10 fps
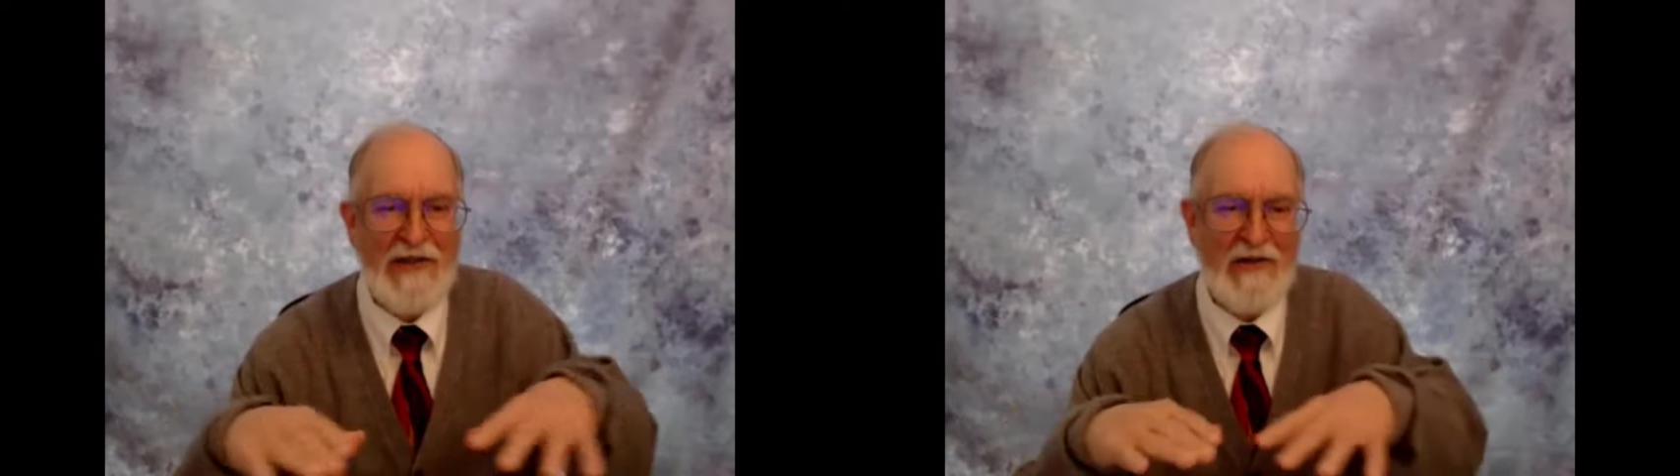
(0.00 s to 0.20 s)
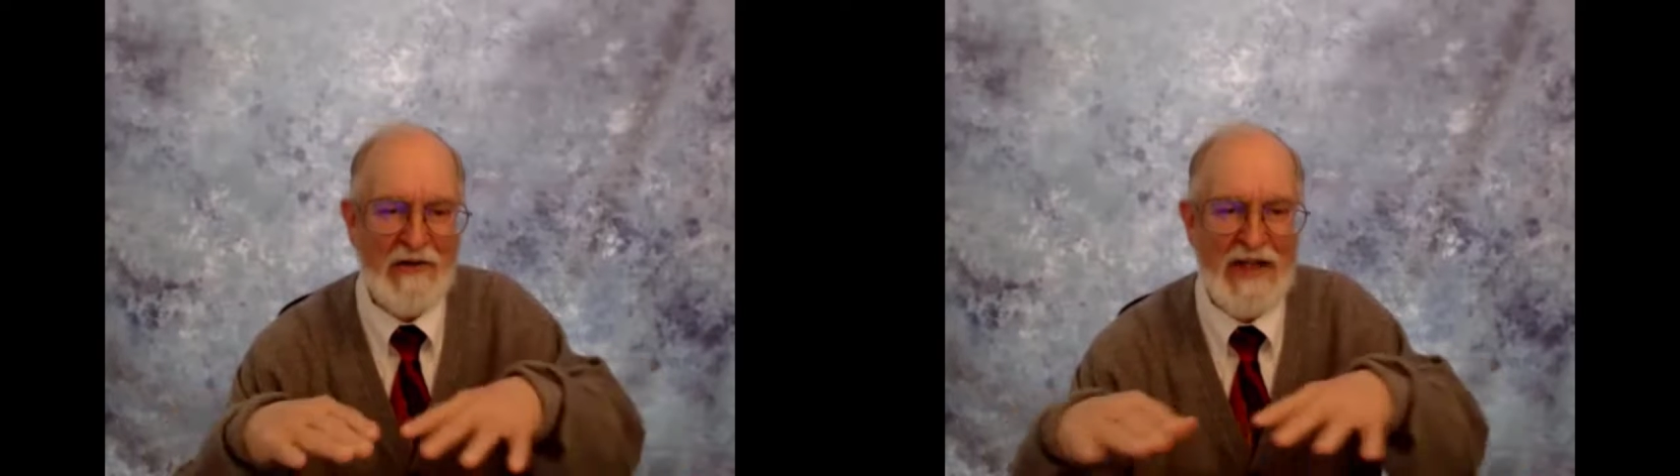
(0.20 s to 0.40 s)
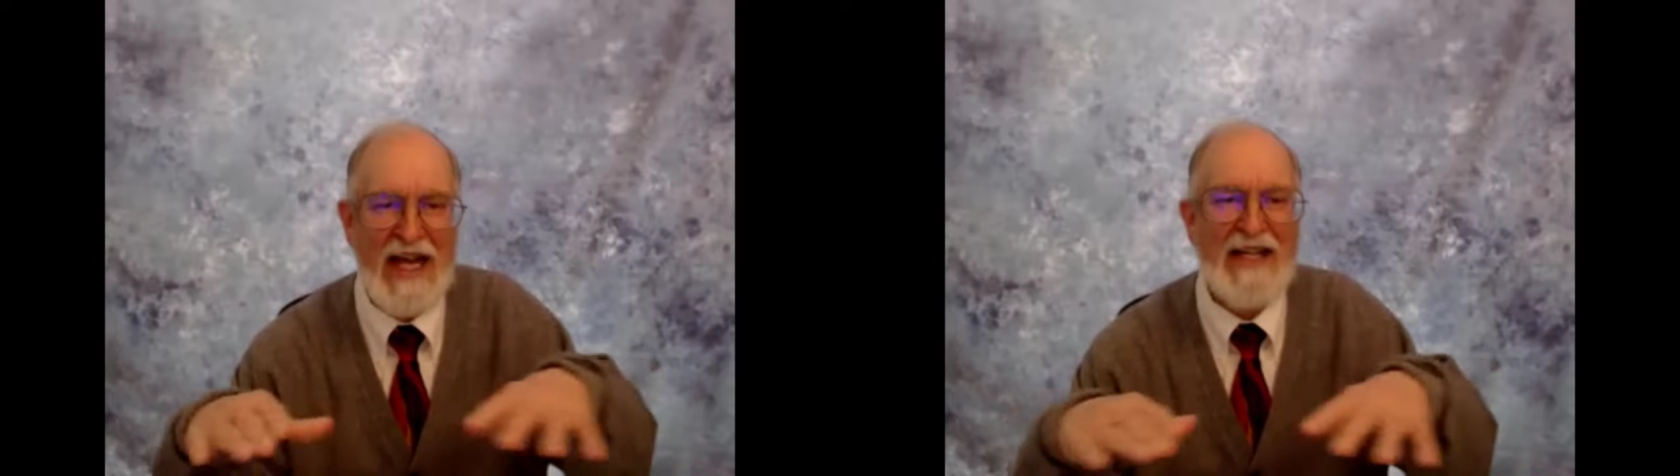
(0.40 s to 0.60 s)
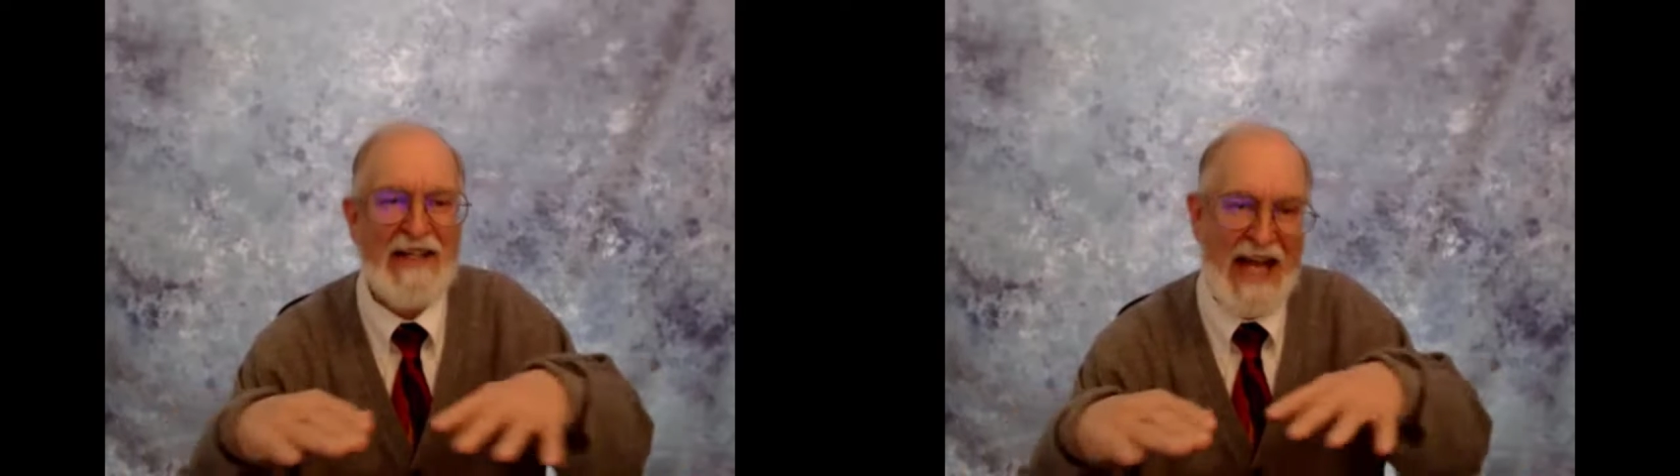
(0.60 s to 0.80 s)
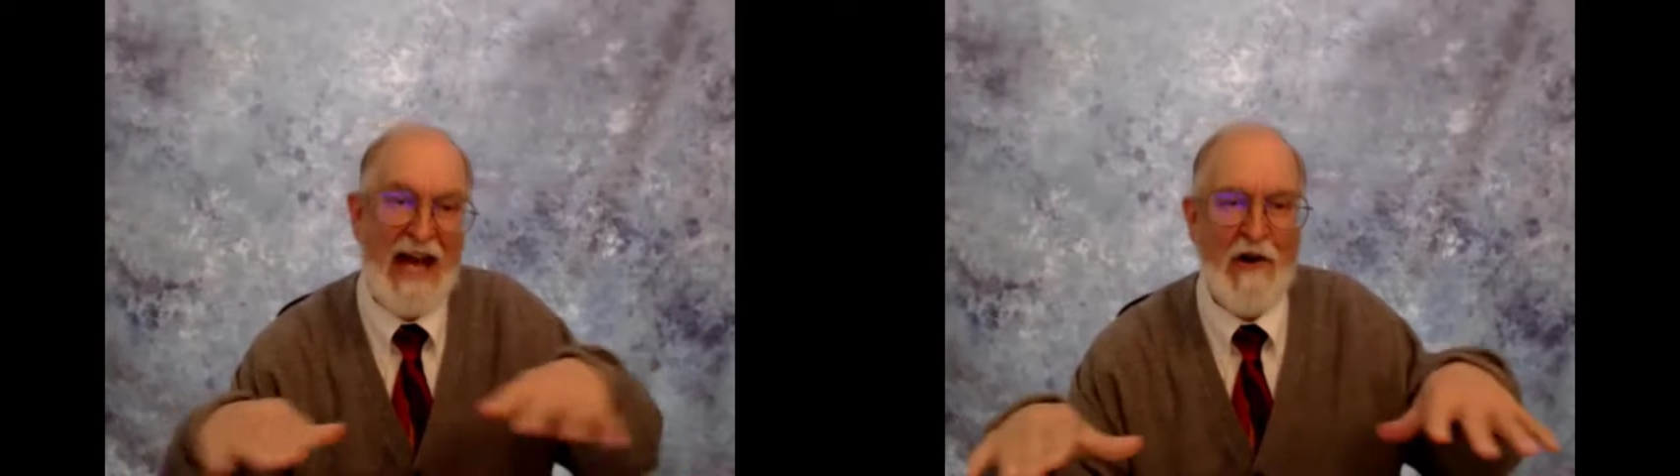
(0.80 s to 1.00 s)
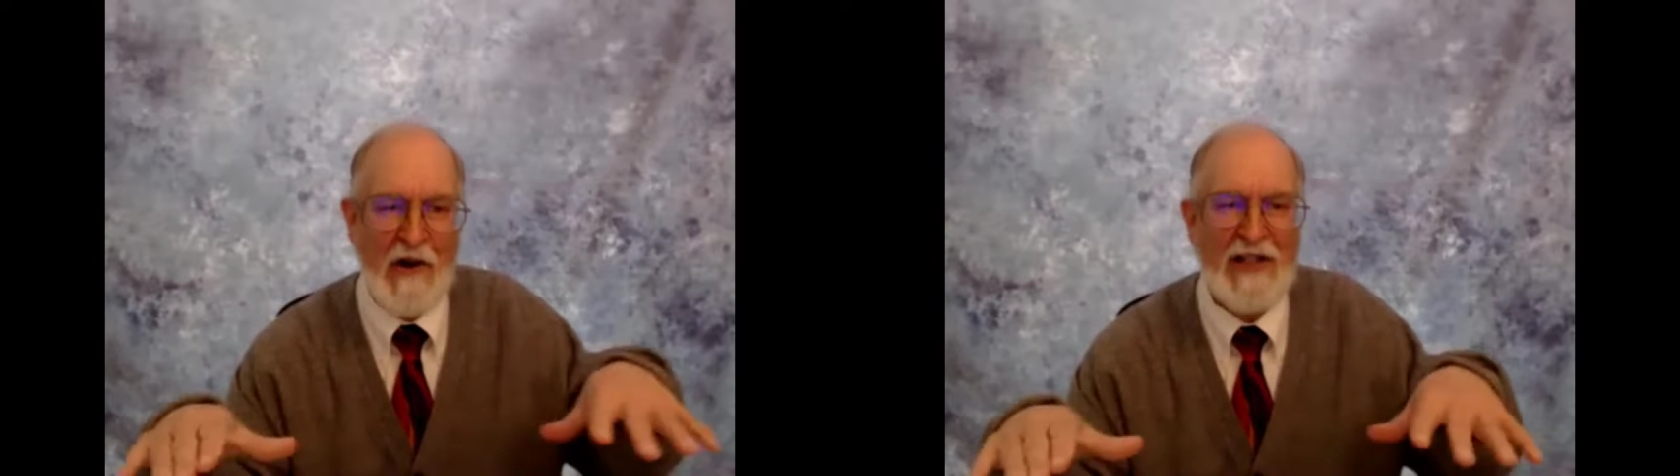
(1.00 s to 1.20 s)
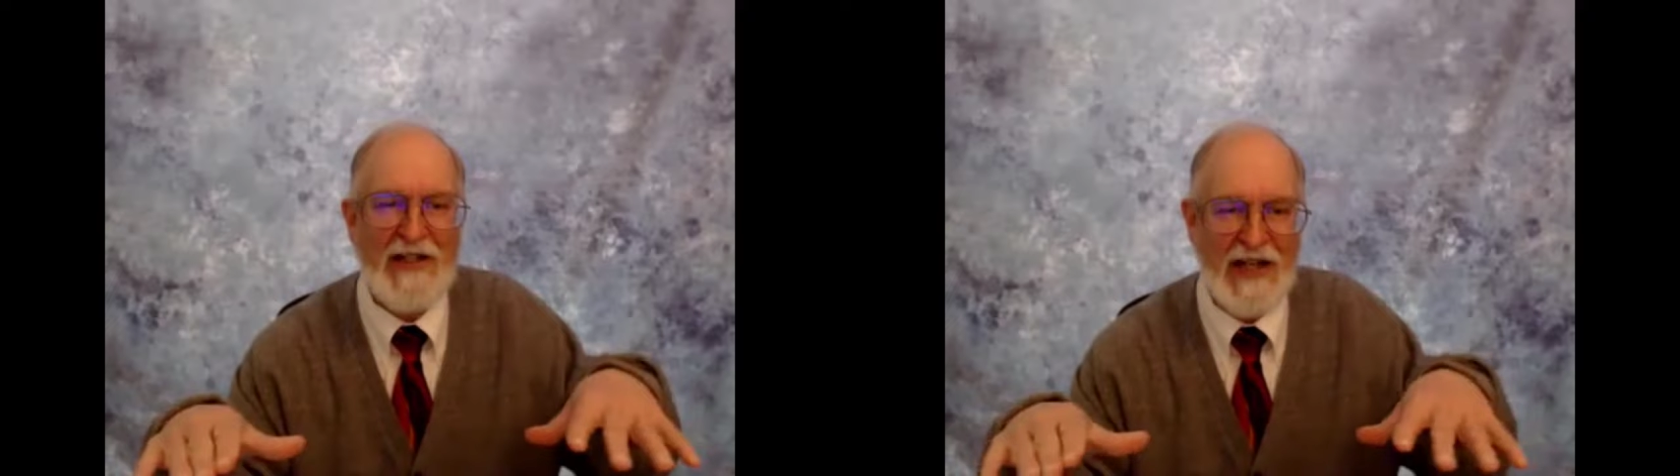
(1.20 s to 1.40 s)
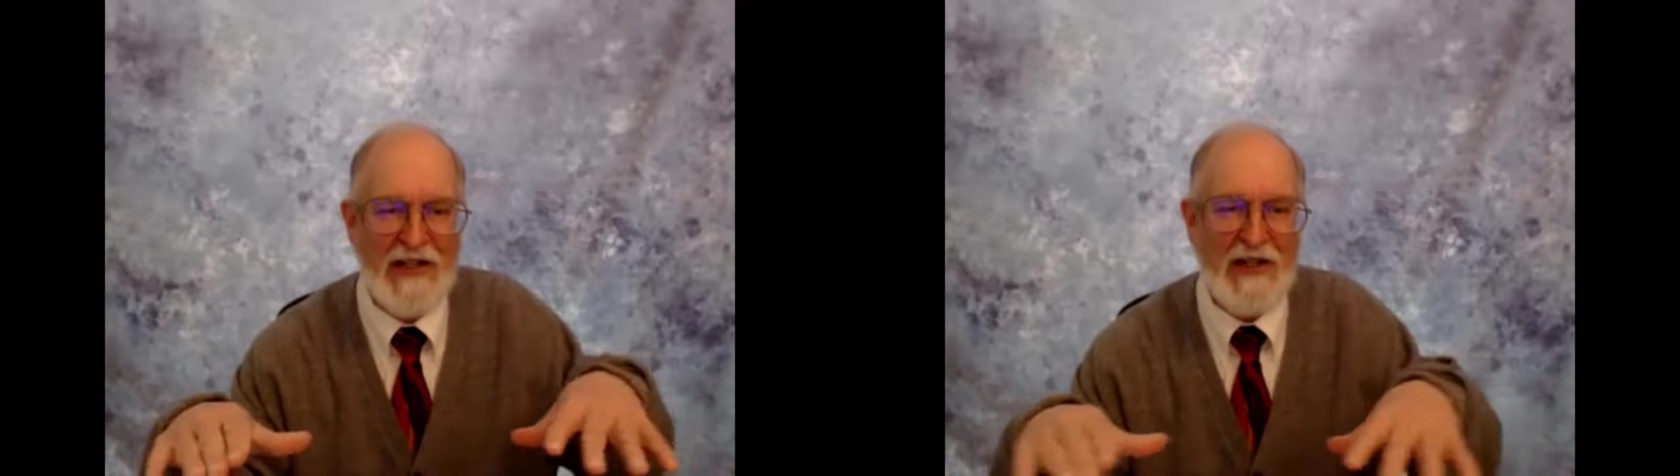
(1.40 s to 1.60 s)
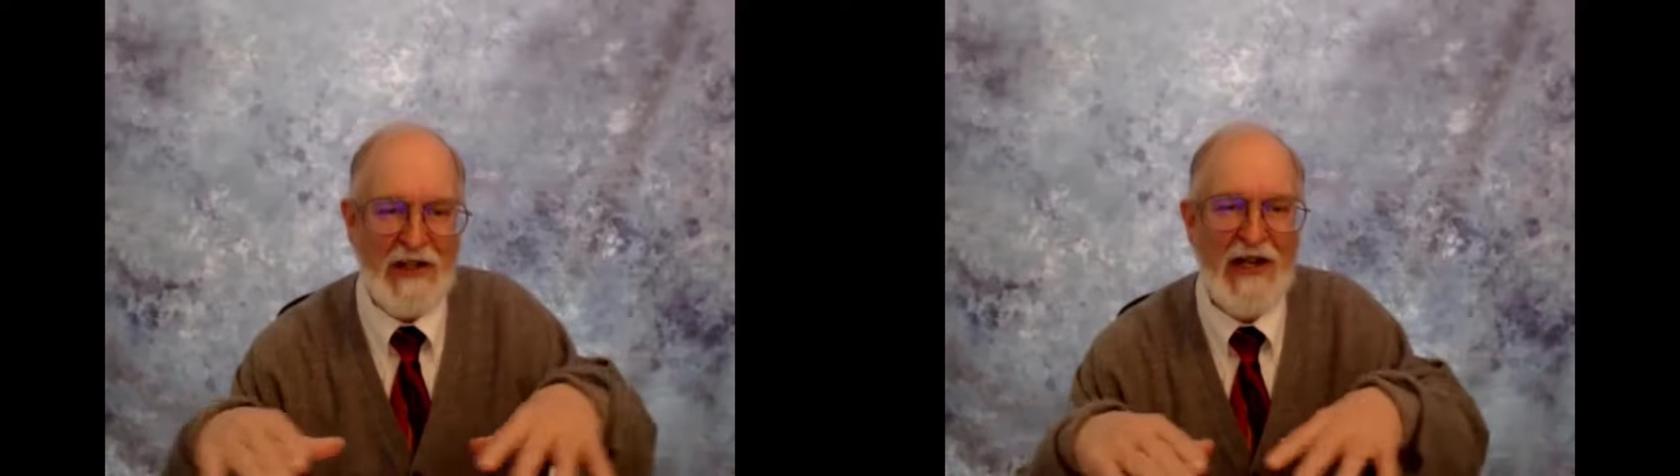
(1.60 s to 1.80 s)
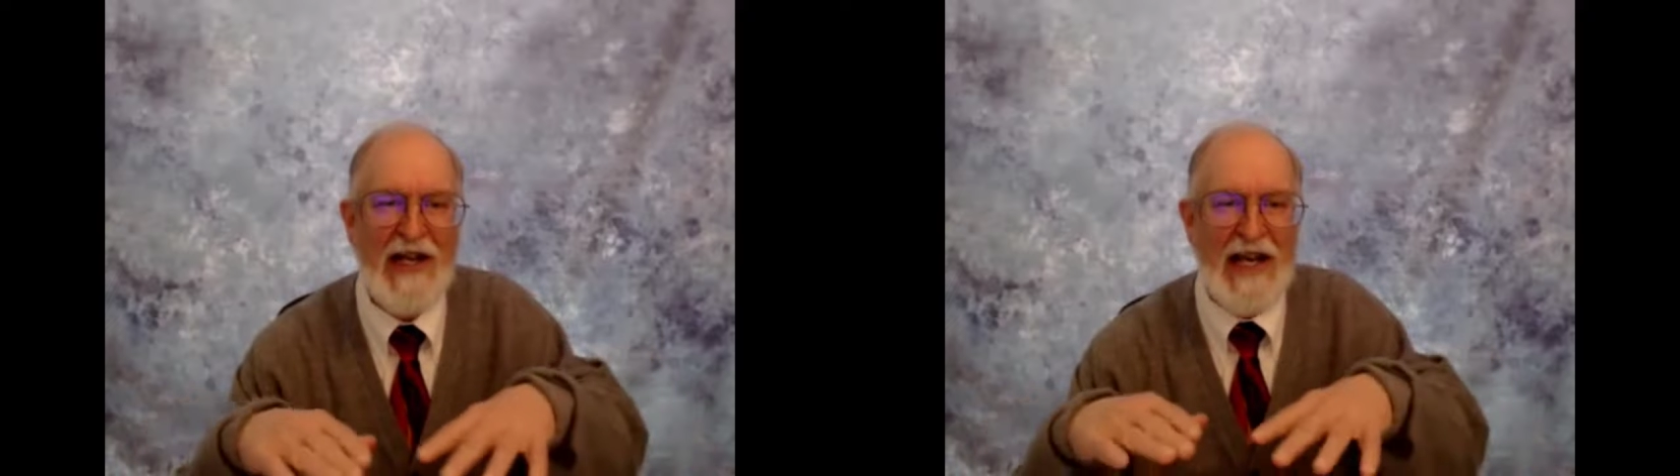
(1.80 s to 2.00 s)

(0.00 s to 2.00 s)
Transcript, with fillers: to create that architecture